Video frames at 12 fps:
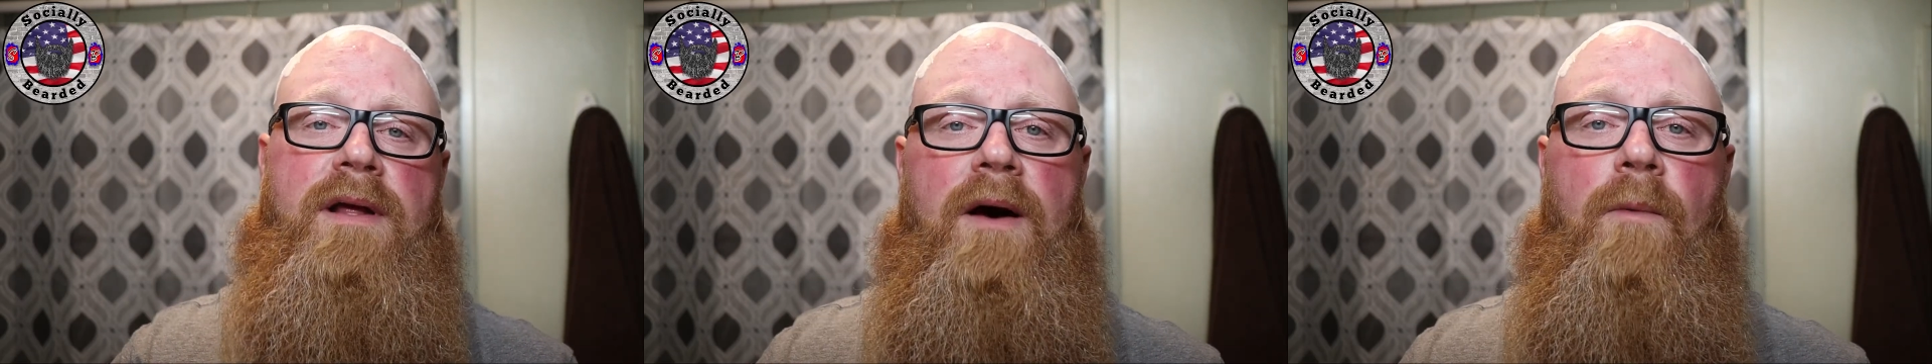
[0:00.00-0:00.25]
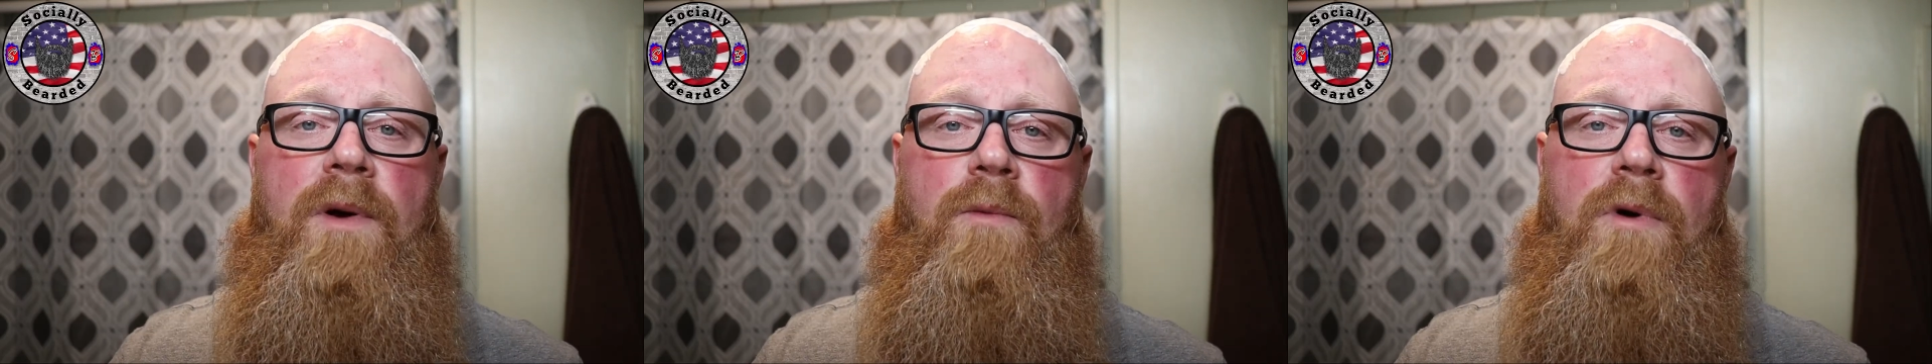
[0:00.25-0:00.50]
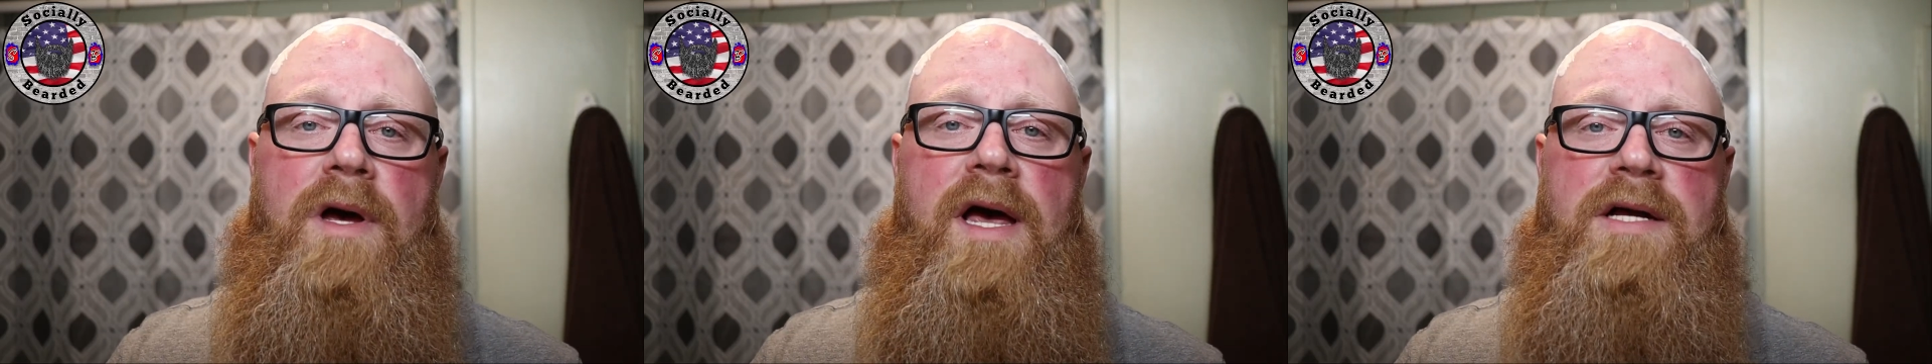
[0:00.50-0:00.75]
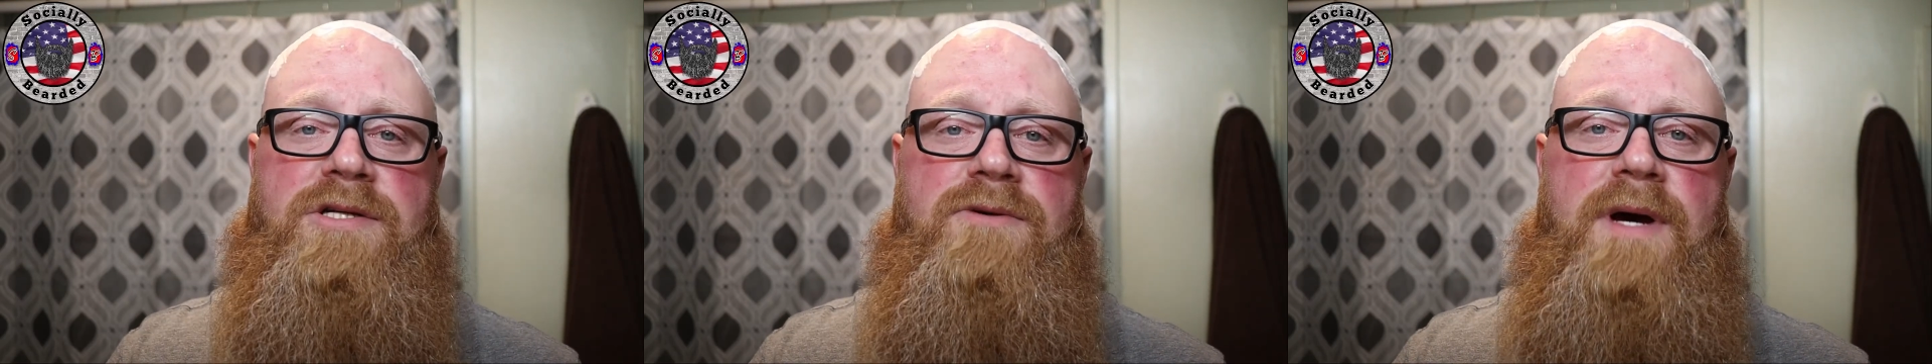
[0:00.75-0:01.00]
and we will
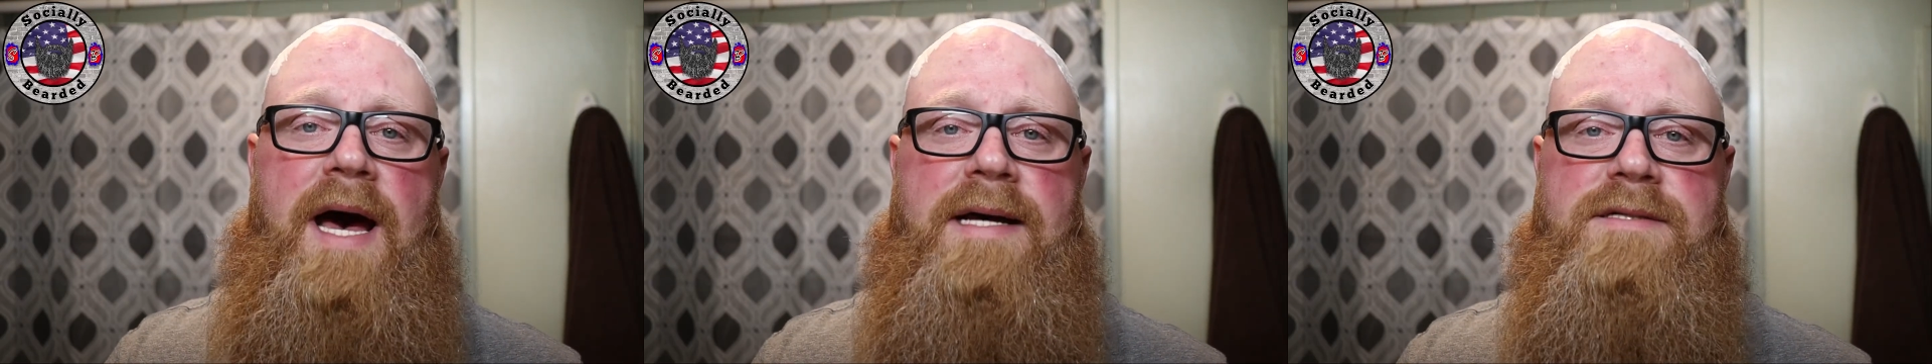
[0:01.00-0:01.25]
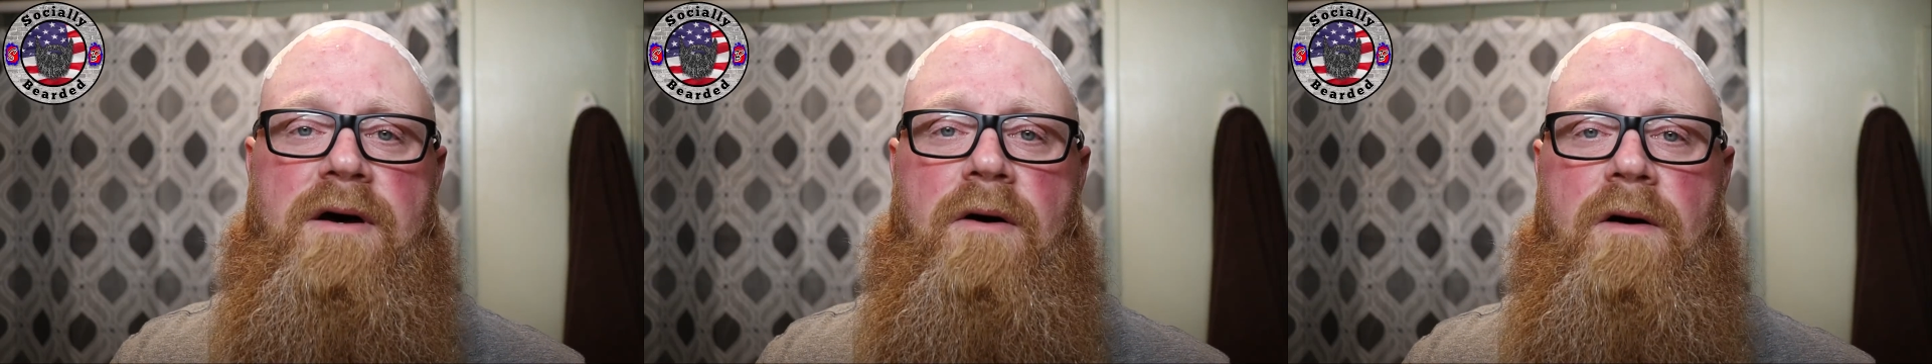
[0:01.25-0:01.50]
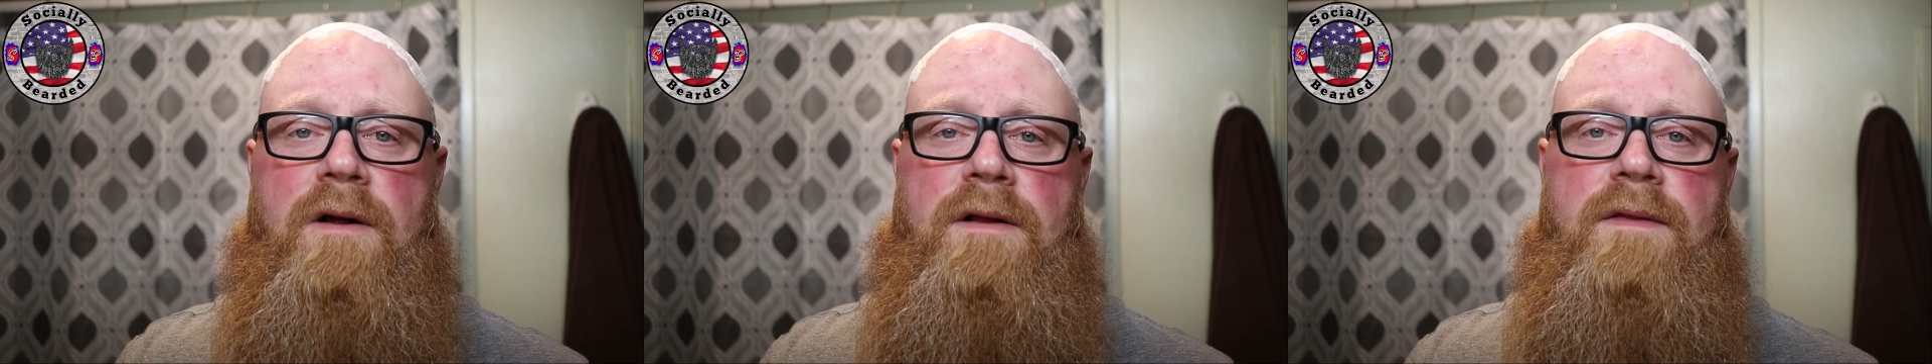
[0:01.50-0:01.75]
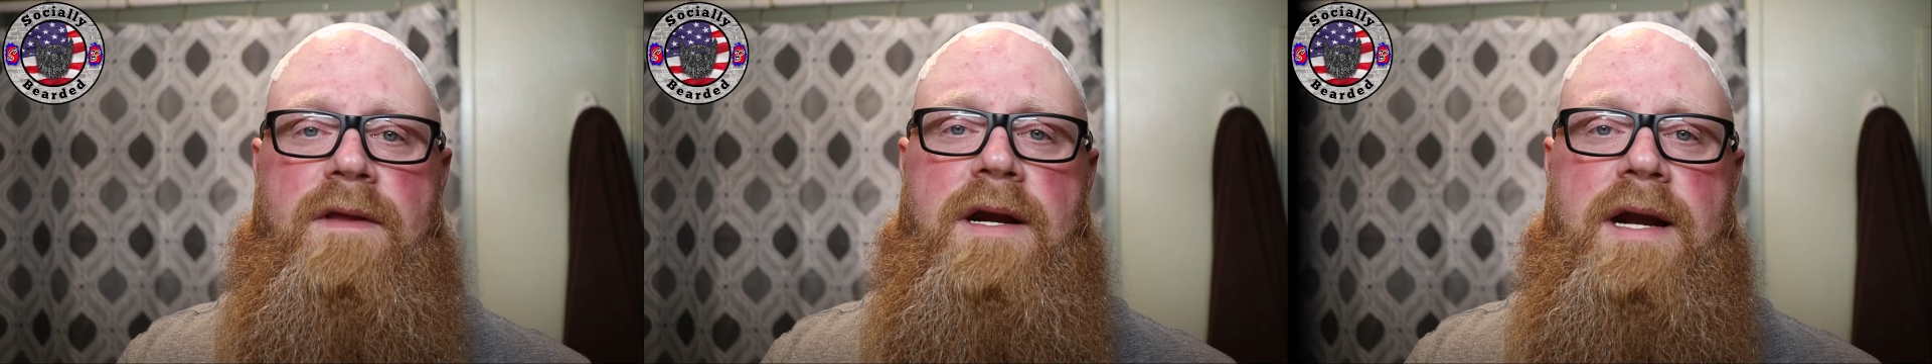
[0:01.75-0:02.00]
catch you guys on
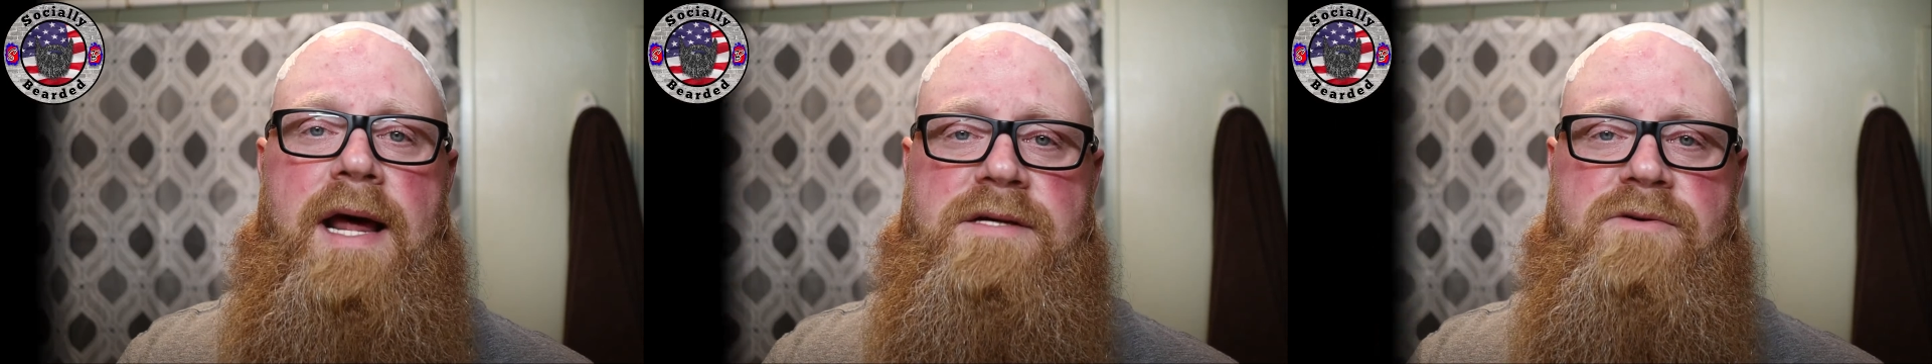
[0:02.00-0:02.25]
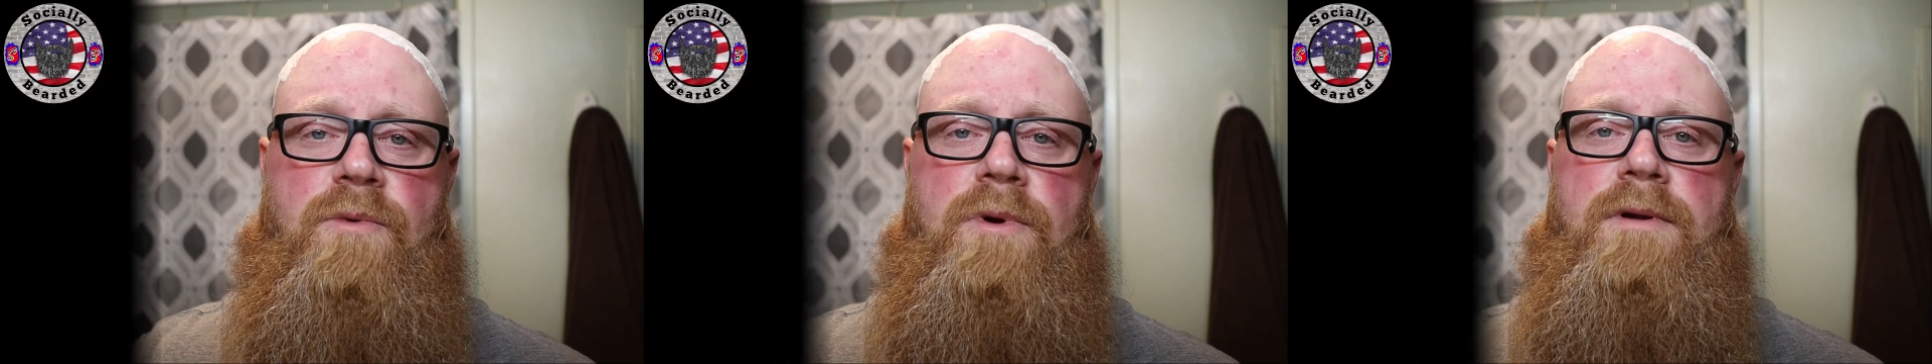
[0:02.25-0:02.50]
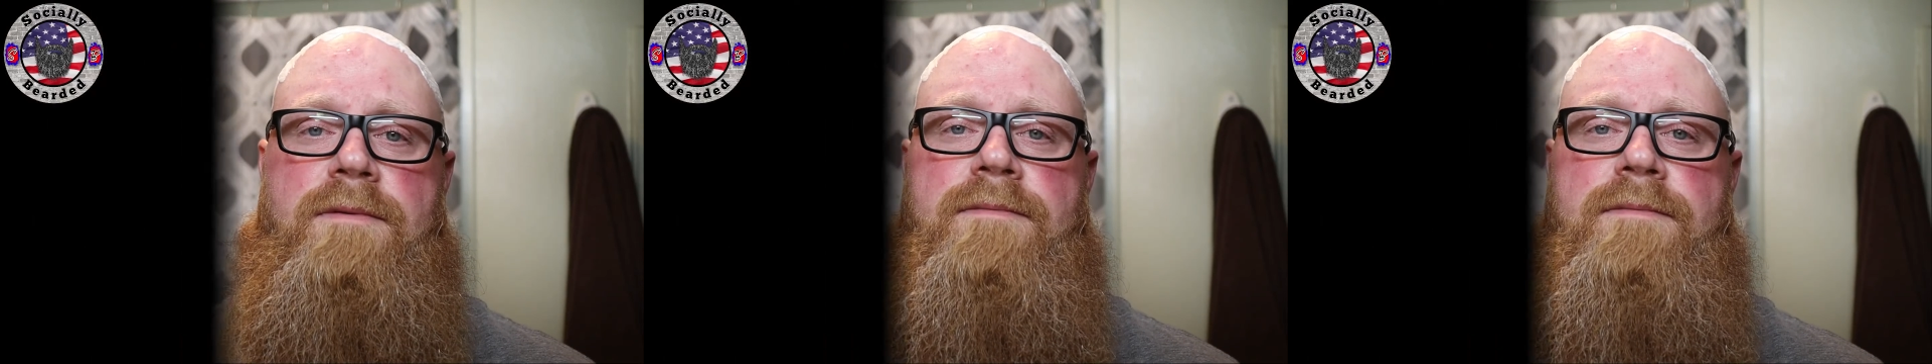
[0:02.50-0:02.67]
the next one.